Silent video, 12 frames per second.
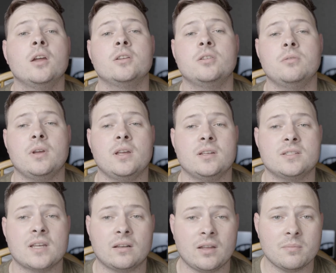to a
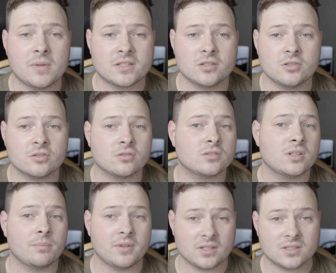satellite messenger,
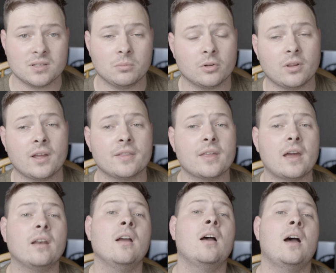something similar like
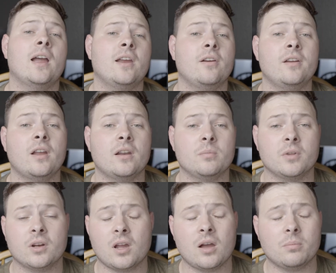that. I carry an item that
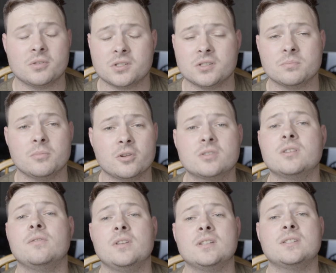accomplishes most
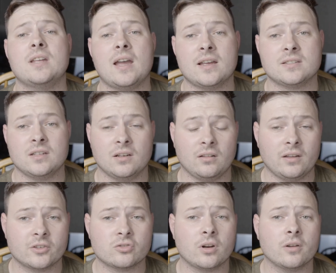of these tasks in an
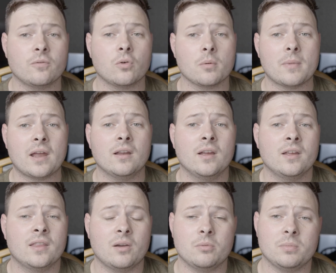electronic format.
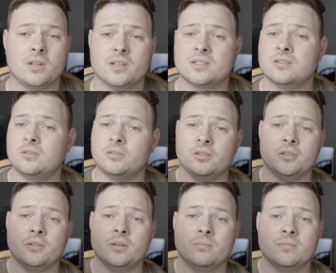That would be this little
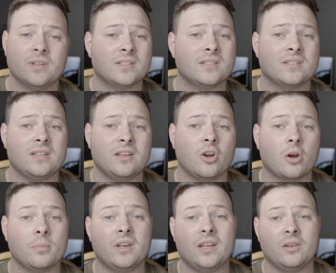dude. This is the
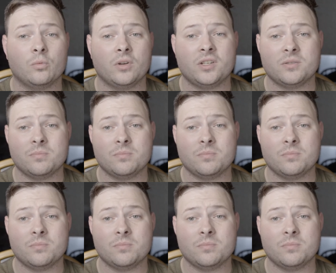Garmin InReach